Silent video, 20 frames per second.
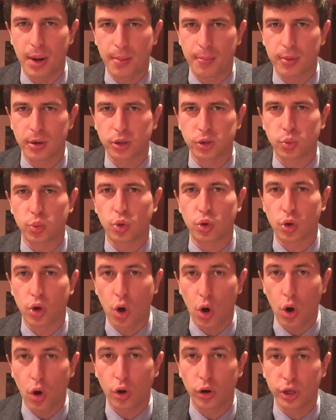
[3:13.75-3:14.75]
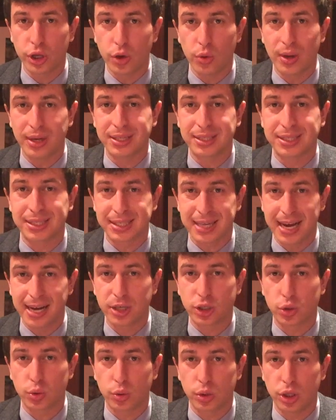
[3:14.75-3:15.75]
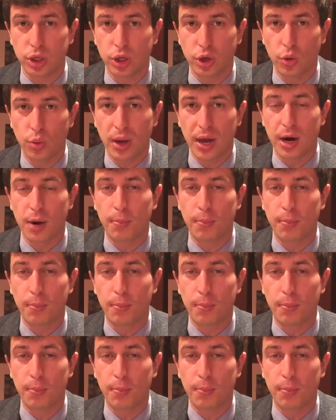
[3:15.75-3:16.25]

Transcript: members will call you and schedule you